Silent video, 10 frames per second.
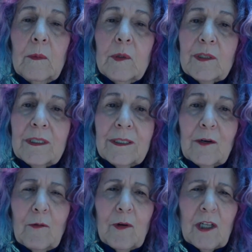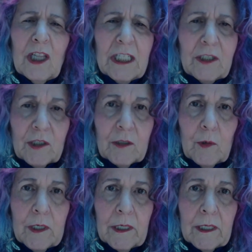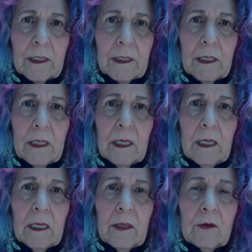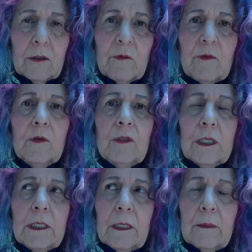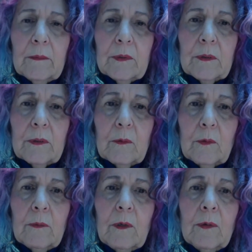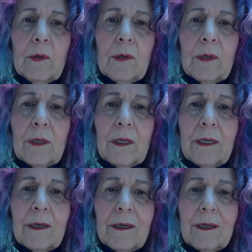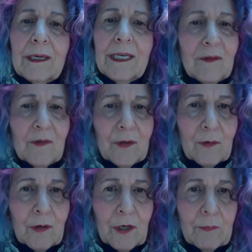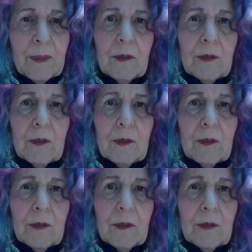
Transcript: almost in a clutching way, those few times when we were given, or it